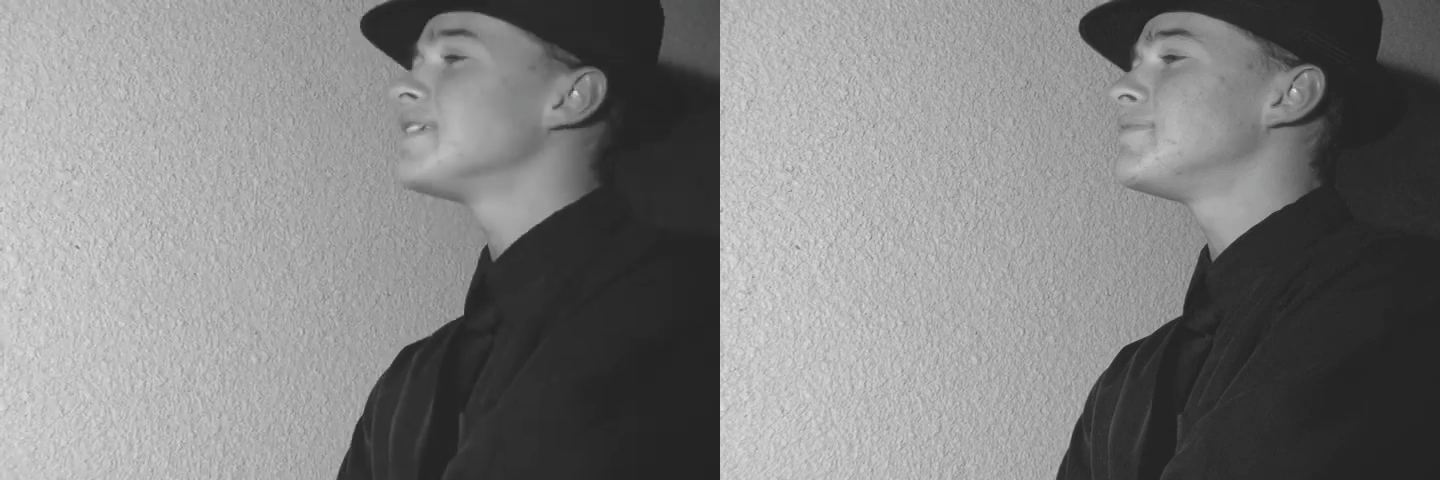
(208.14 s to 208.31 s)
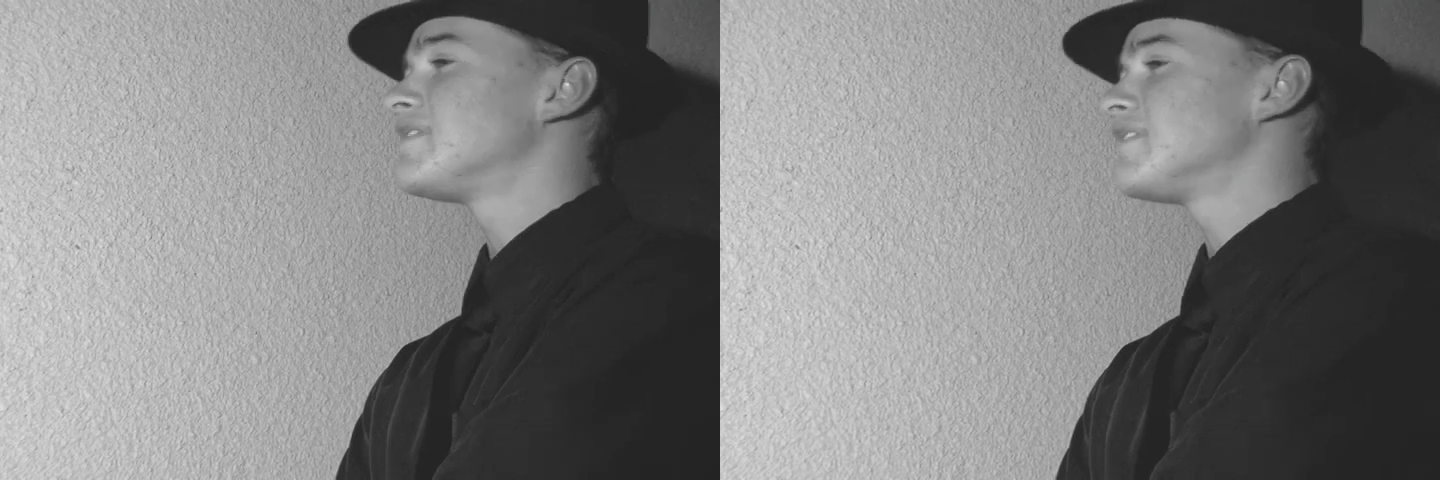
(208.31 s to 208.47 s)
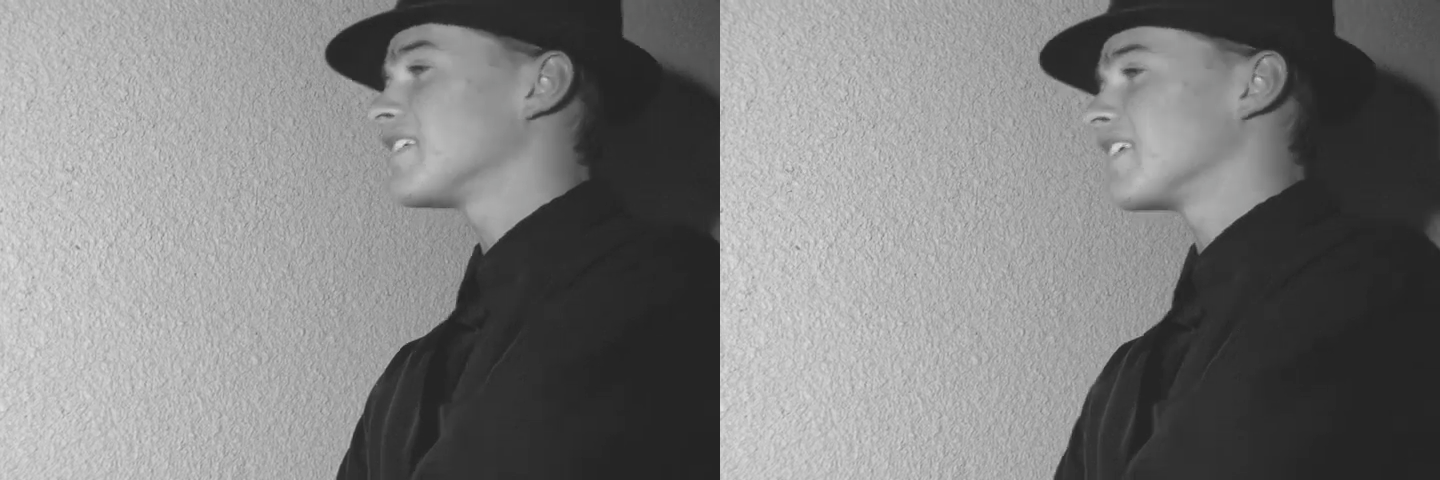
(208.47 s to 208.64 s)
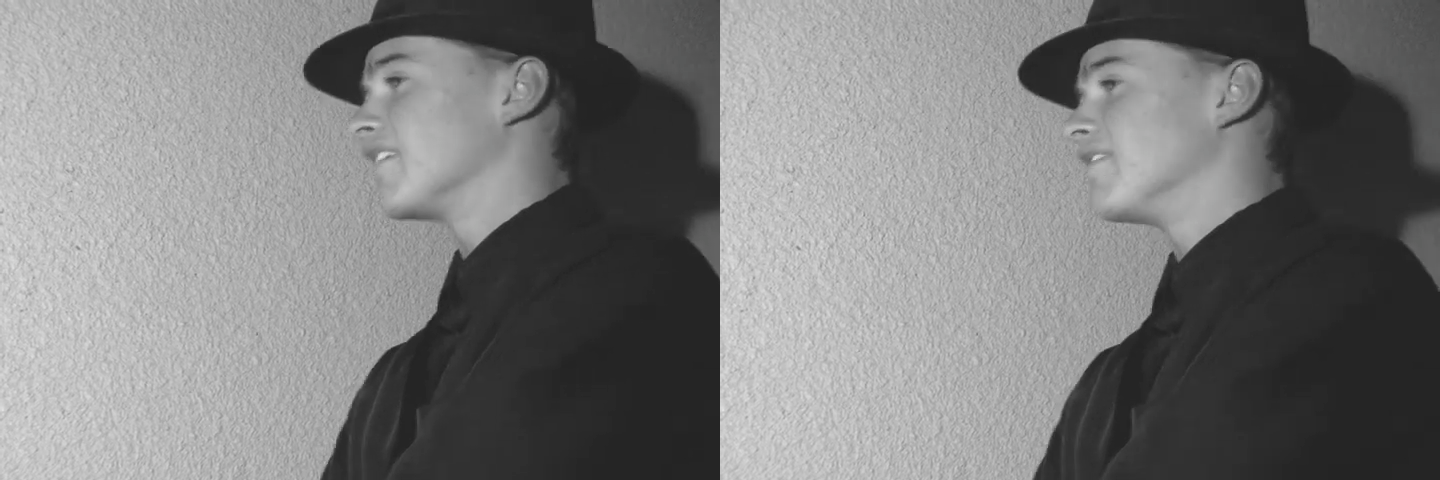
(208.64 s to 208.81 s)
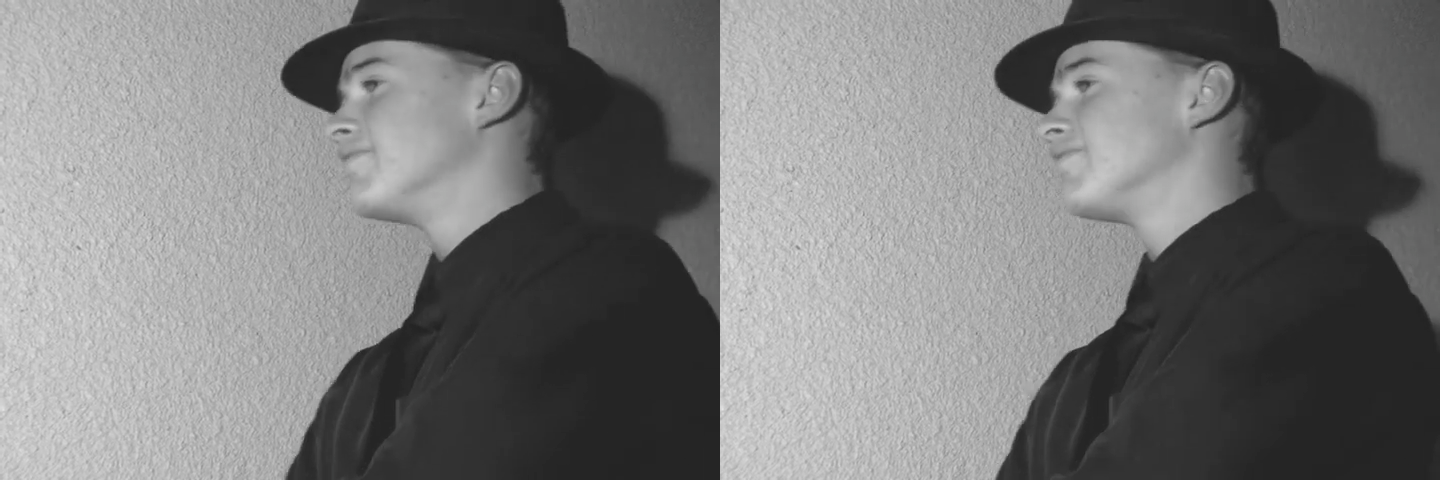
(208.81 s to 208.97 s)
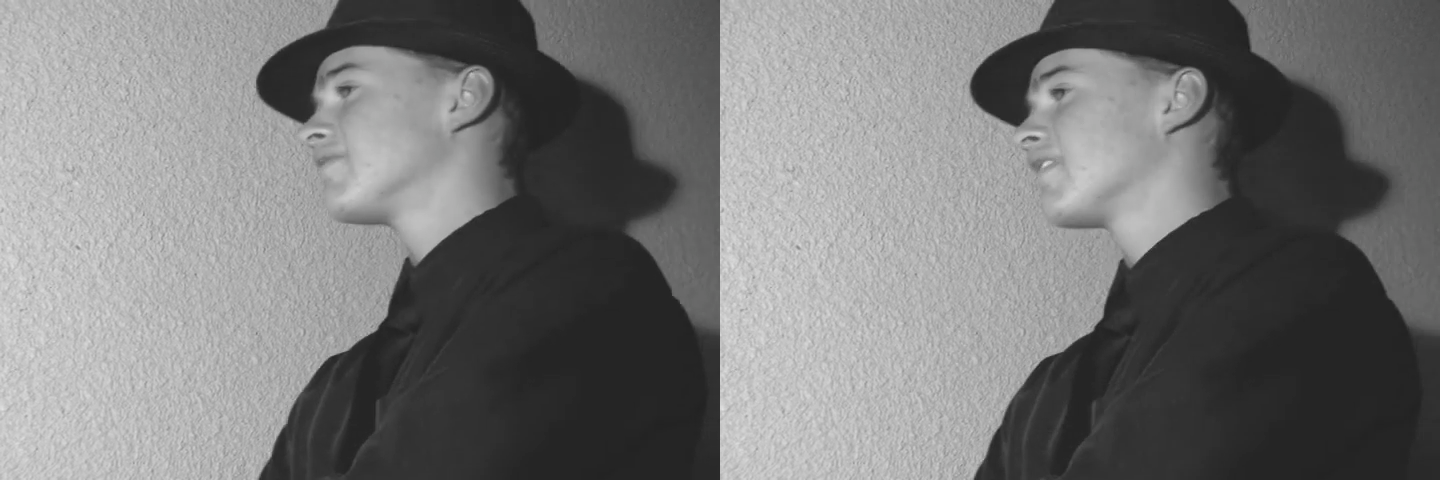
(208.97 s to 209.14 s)
Keep singing.
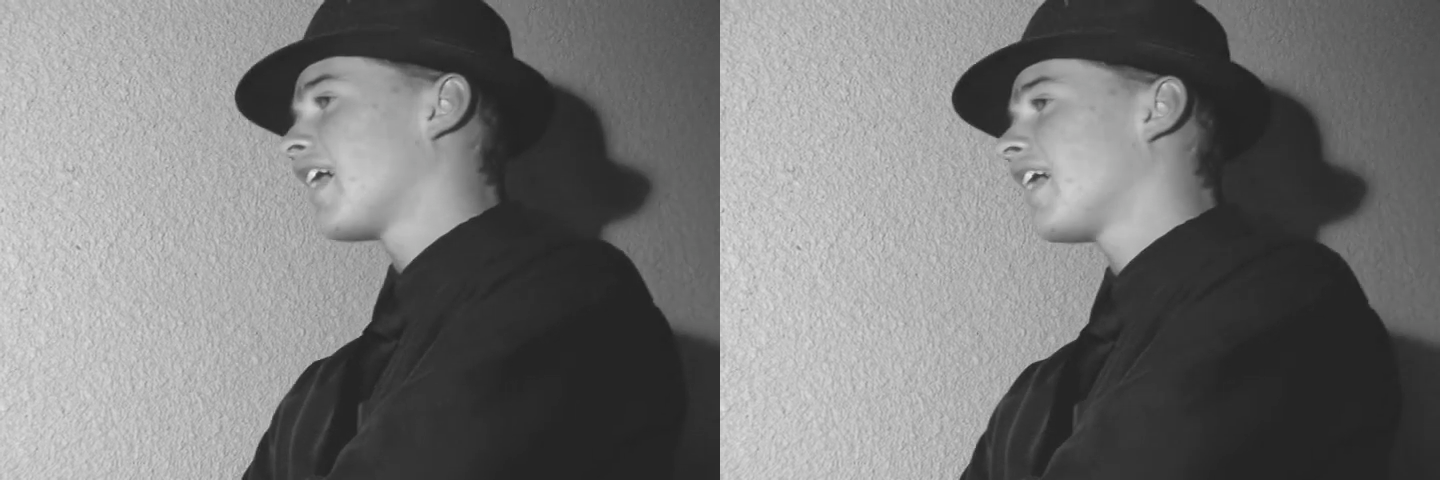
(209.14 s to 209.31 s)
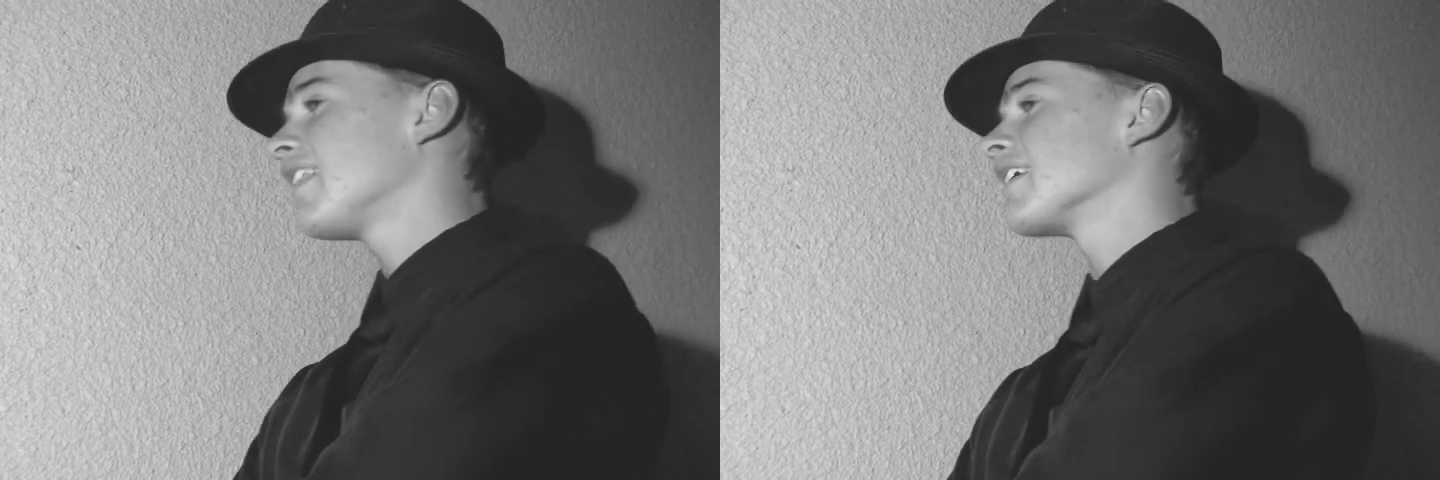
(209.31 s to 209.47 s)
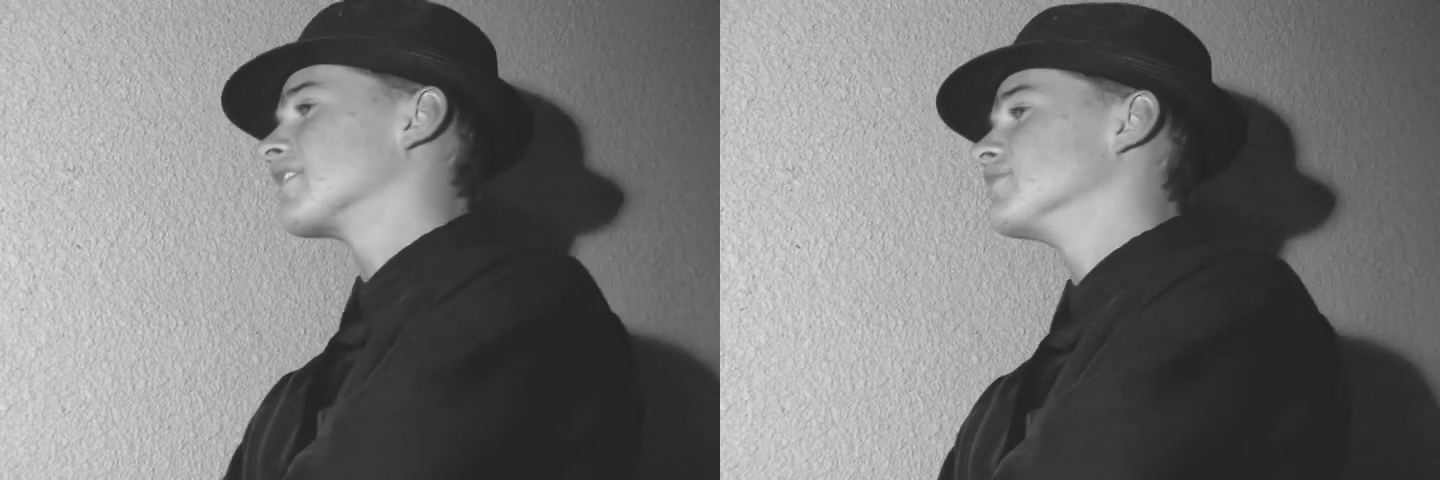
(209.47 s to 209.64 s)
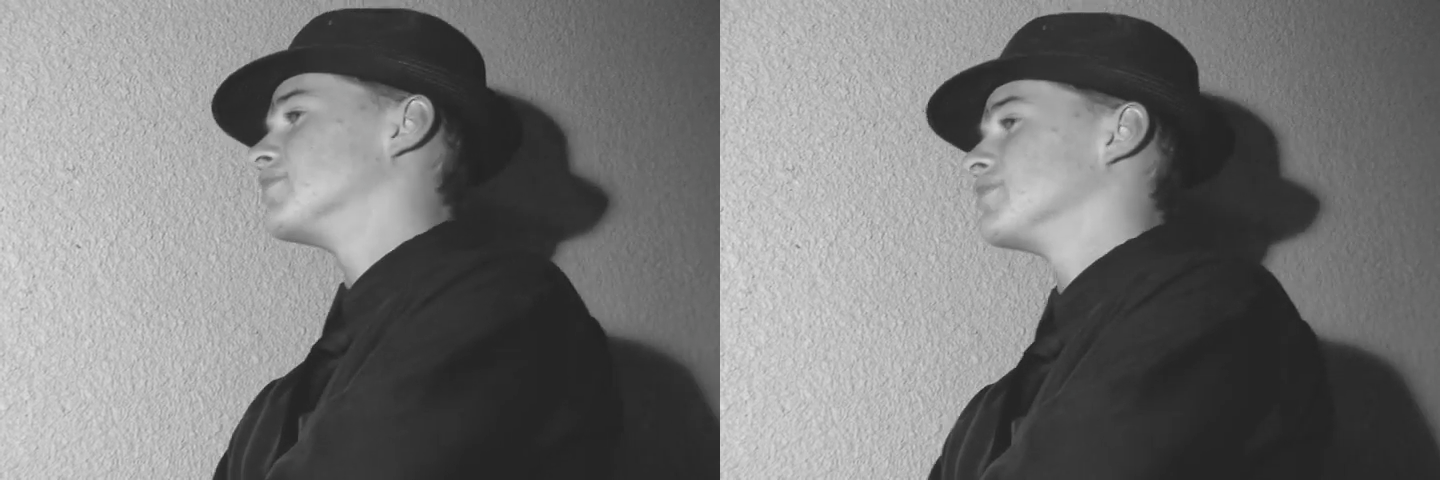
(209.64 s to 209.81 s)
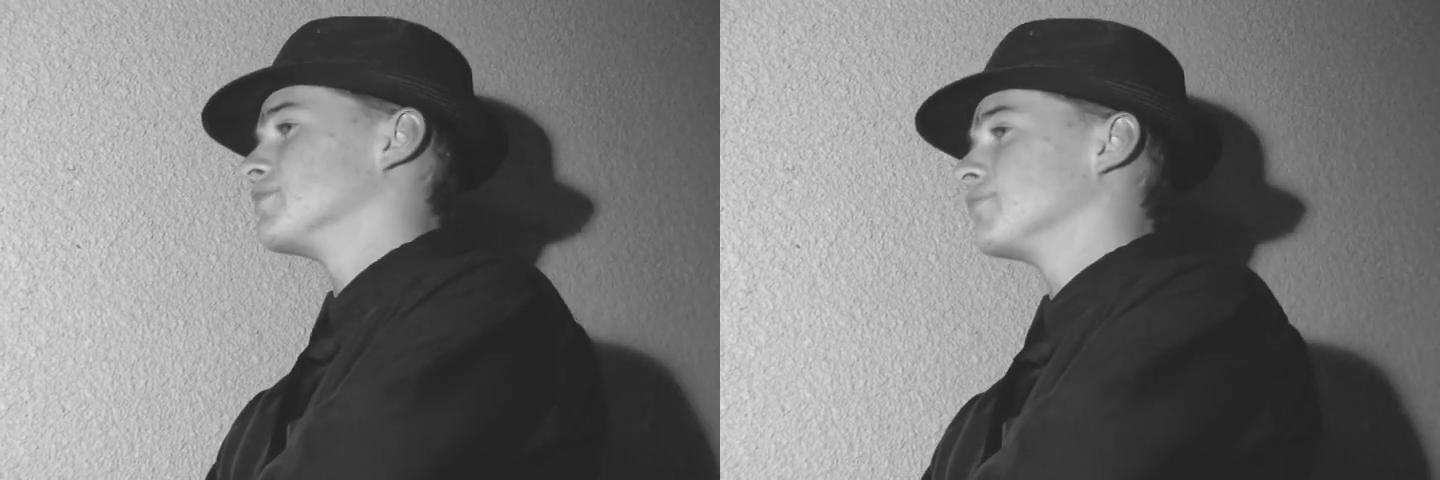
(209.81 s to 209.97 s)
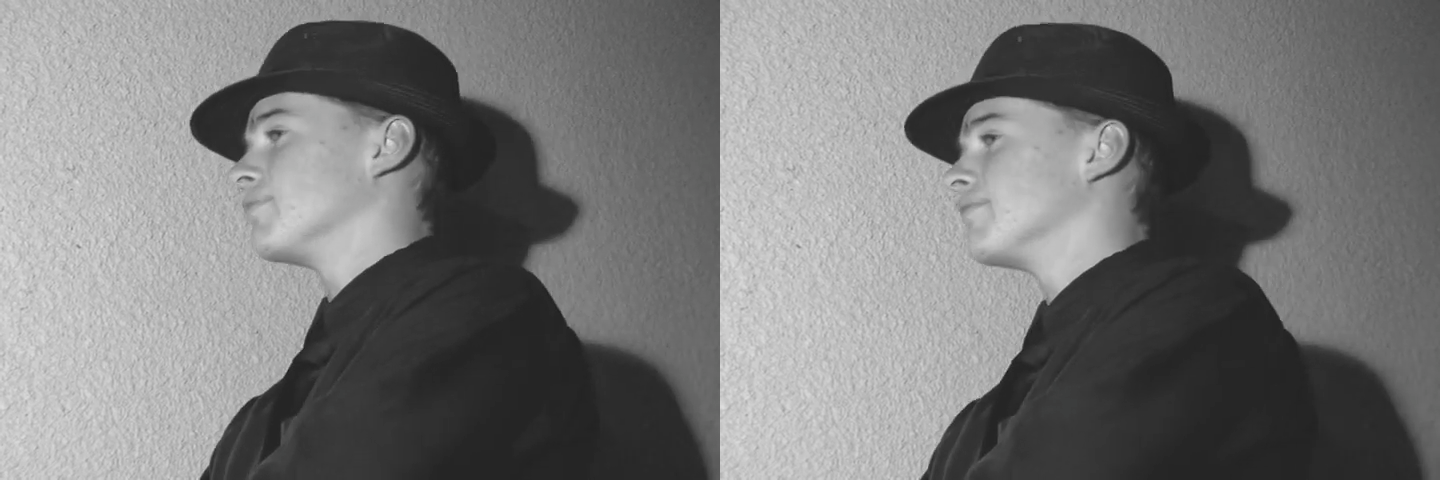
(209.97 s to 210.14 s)
I like you
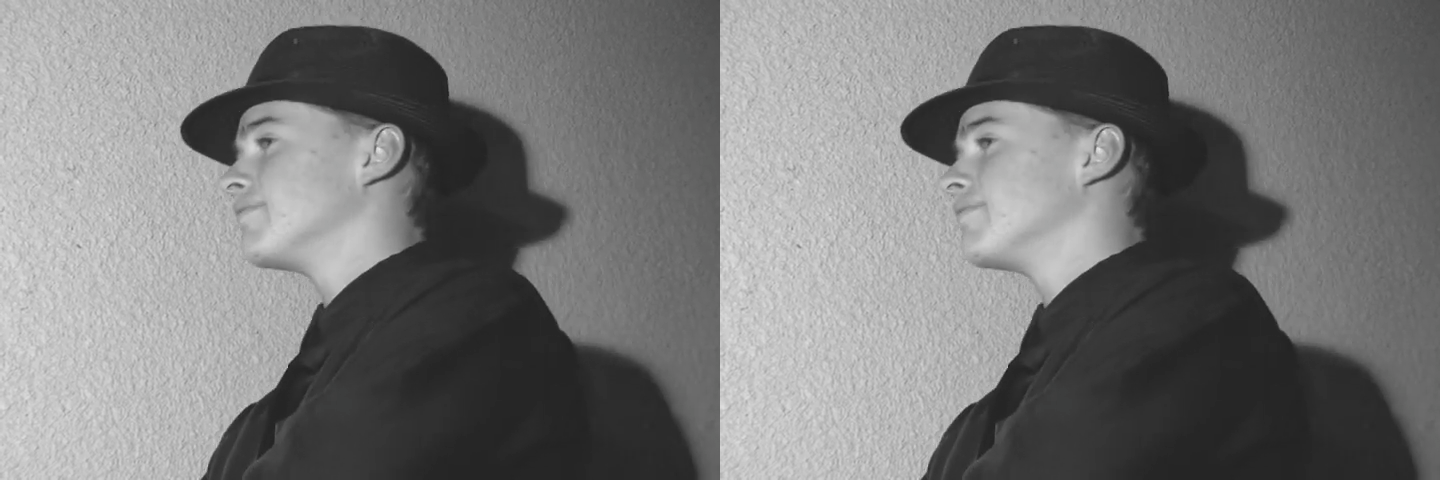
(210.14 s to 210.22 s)
too.